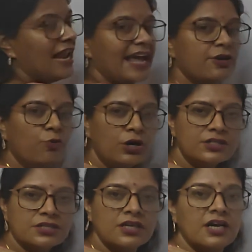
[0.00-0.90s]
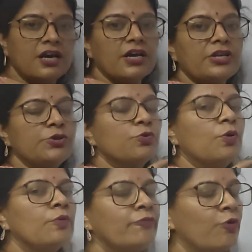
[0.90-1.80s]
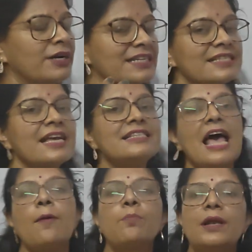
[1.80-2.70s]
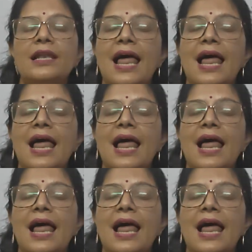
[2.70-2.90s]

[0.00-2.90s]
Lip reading: Like what? What is the example?